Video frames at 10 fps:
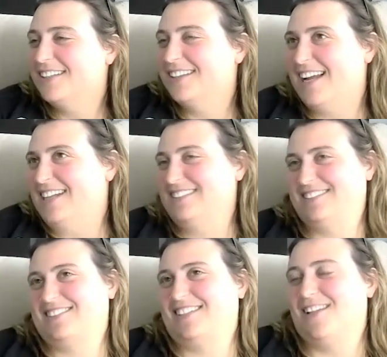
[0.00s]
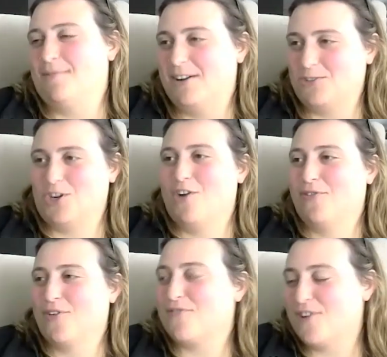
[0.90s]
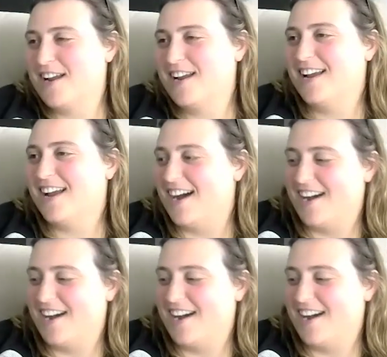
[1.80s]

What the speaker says: like clubhouse show for free?